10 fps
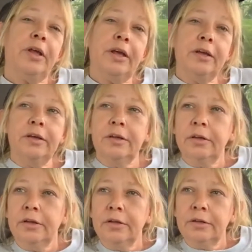that
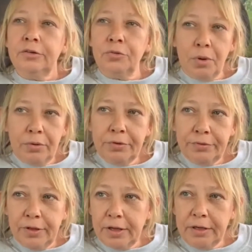
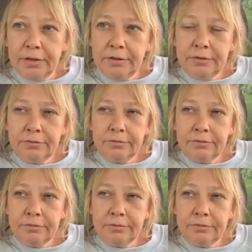corona thing